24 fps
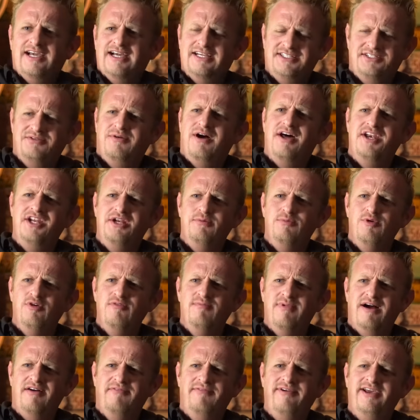I said, well, I need to move
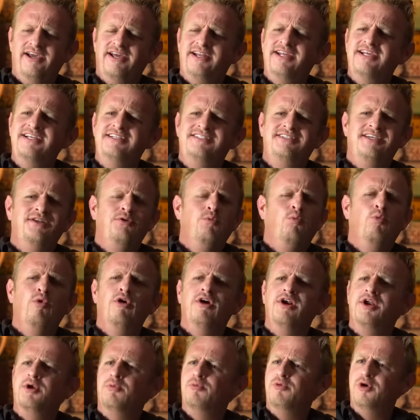my Vette. He said,
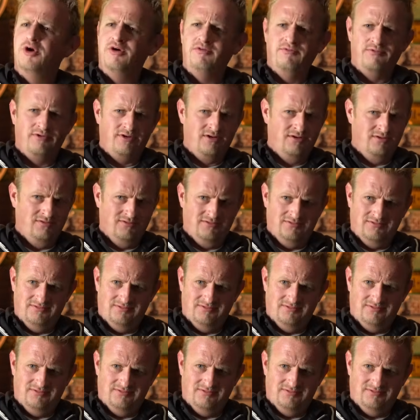we're in a Rover.